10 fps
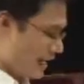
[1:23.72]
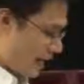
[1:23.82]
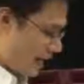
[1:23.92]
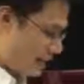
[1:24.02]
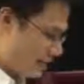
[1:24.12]

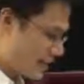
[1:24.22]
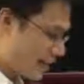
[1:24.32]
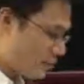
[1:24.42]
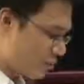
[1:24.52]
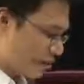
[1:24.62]
And
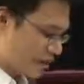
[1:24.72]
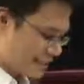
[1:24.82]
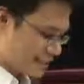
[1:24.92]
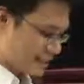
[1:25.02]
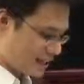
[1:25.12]
second one
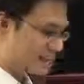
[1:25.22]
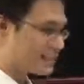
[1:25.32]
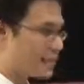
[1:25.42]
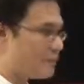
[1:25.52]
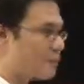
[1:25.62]
is that
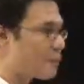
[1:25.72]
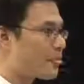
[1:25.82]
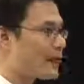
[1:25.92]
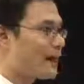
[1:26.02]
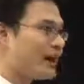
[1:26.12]

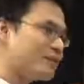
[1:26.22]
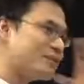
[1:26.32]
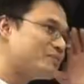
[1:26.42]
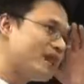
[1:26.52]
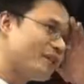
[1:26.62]

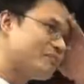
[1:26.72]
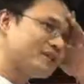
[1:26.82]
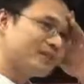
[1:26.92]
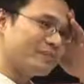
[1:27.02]
sometimes